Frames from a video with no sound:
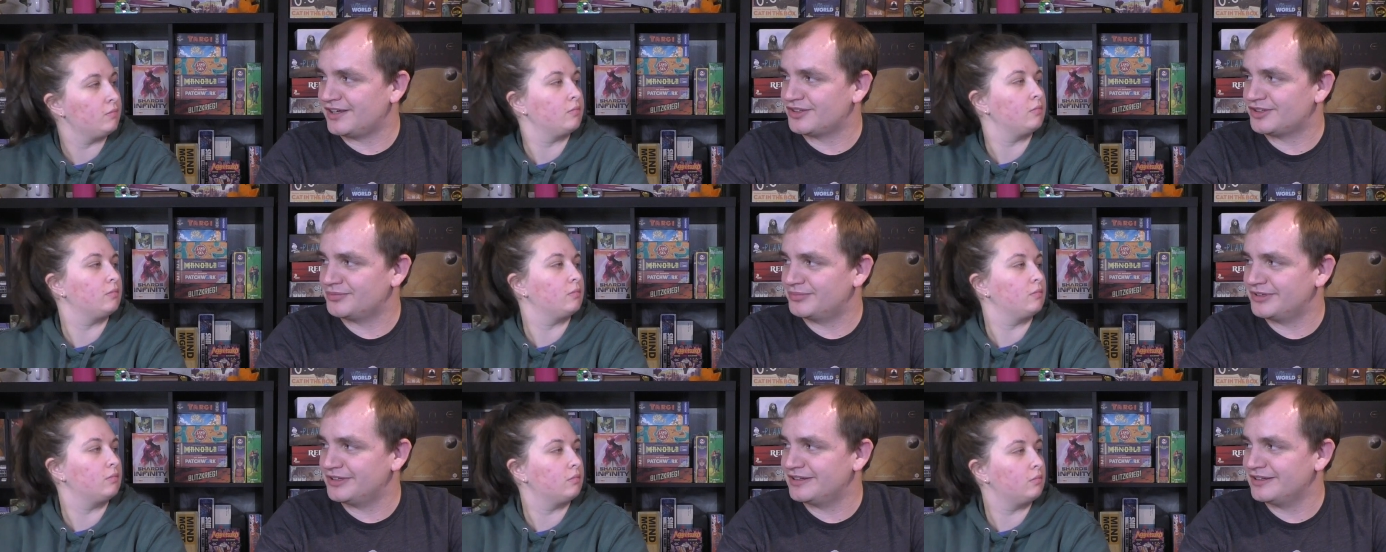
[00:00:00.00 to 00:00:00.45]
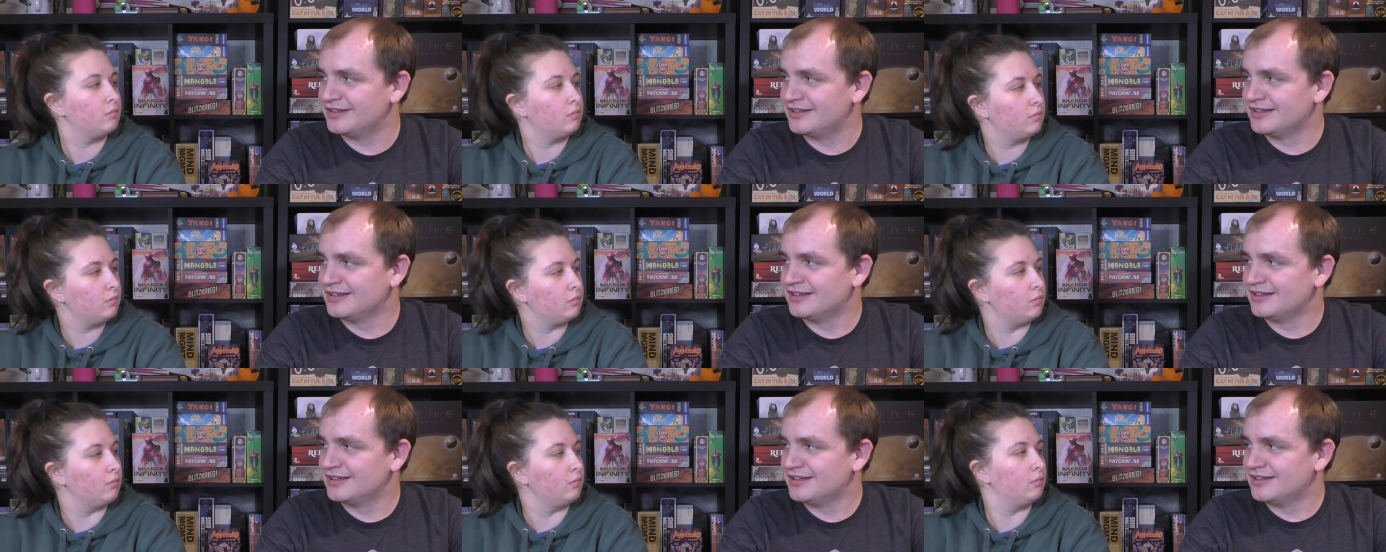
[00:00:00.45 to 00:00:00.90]
Speaker 1: possibly.
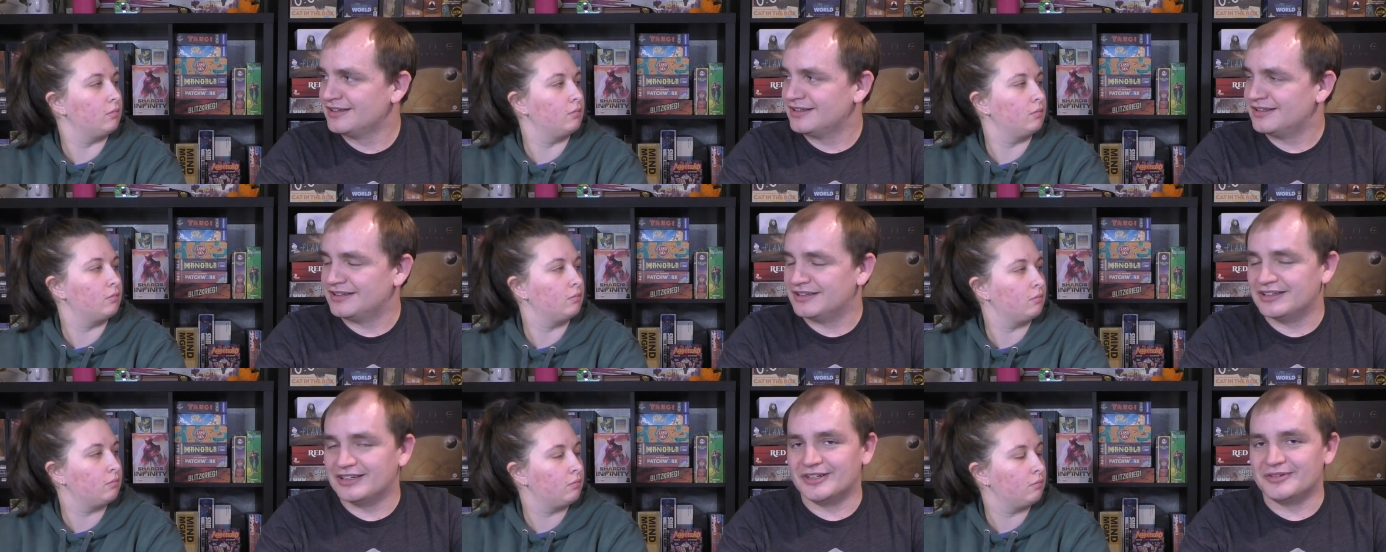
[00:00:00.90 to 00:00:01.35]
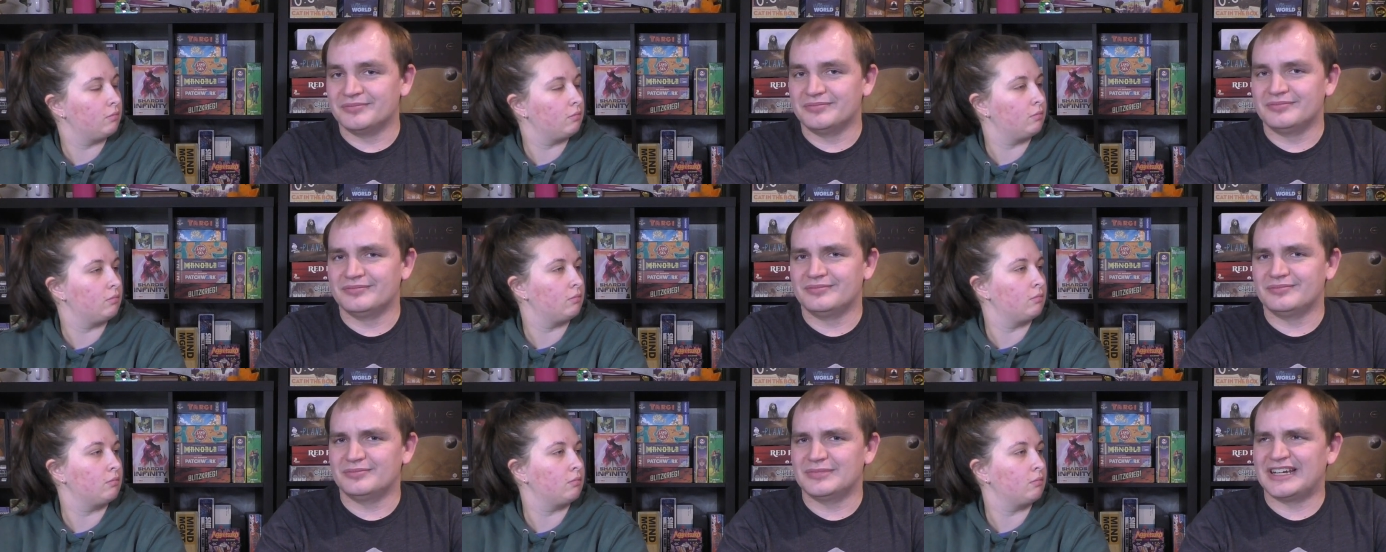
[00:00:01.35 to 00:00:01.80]
Hmm.
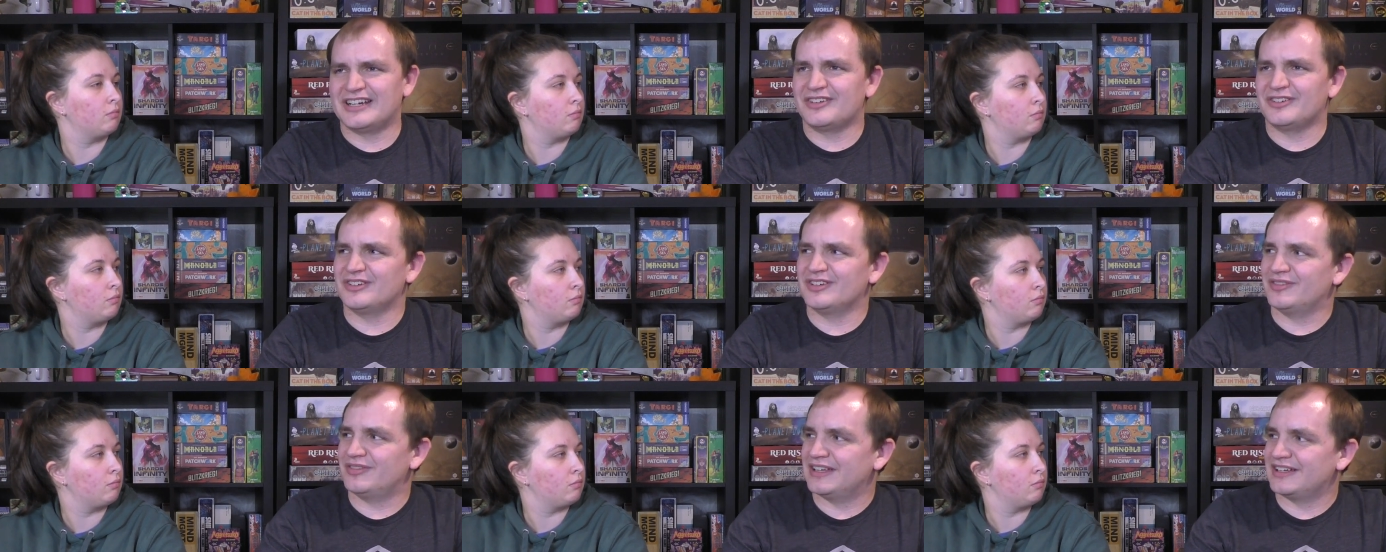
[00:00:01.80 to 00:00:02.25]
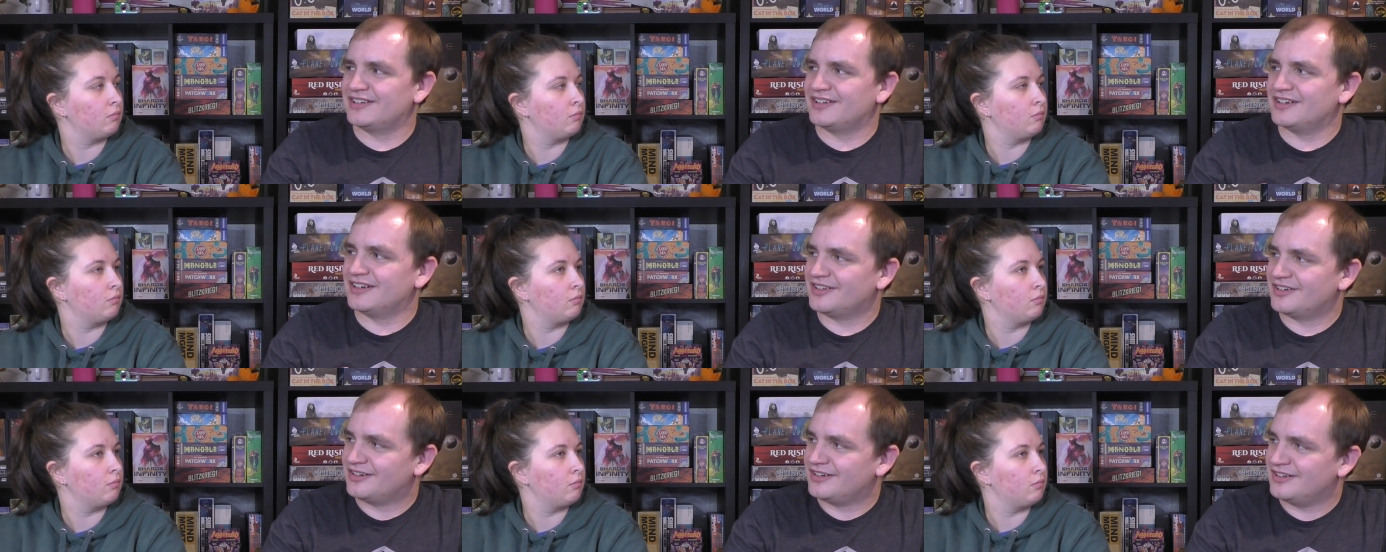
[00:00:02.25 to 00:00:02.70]
Um, I don't know if
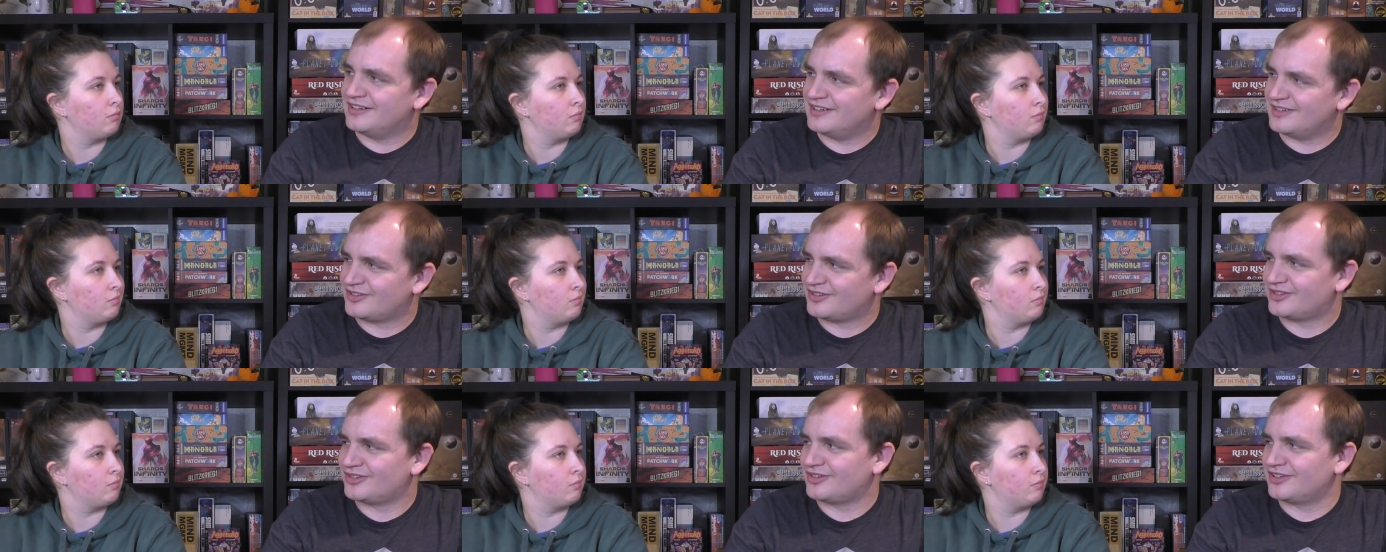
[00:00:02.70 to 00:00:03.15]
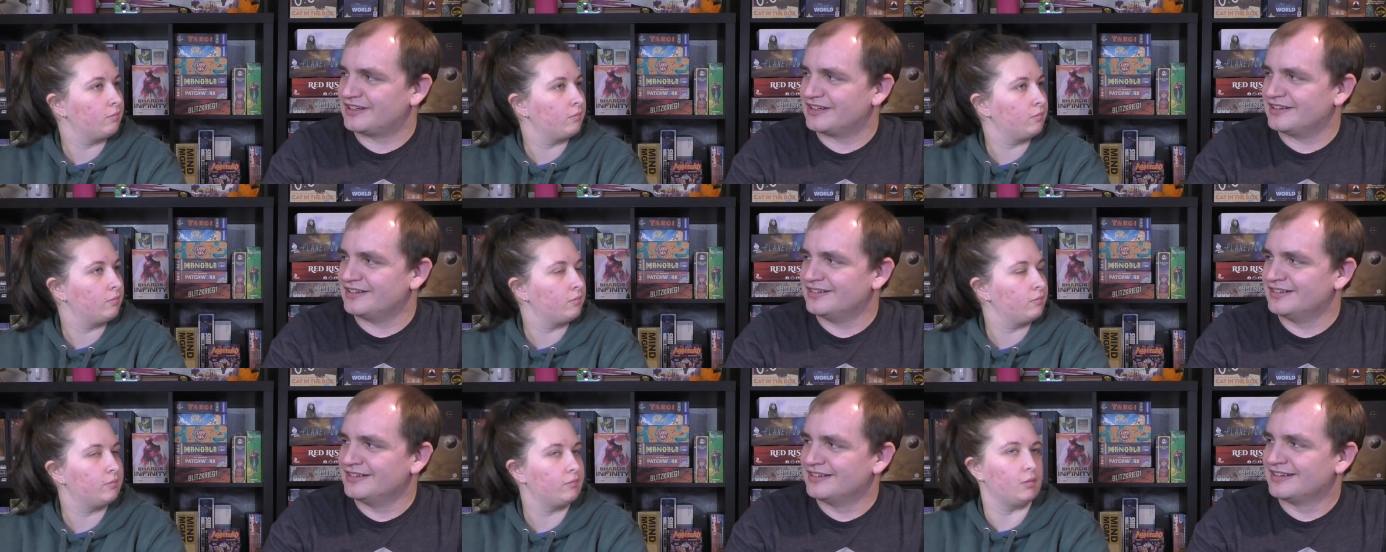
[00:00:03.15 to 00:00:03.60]
that's another
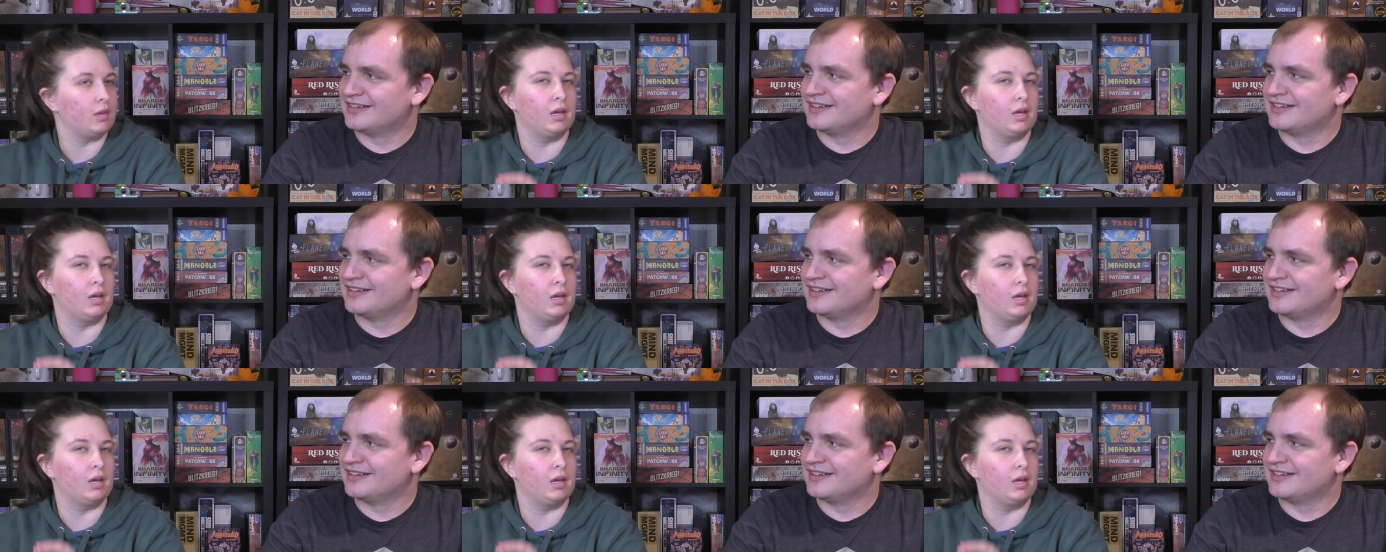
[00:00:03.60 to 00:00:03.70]
history.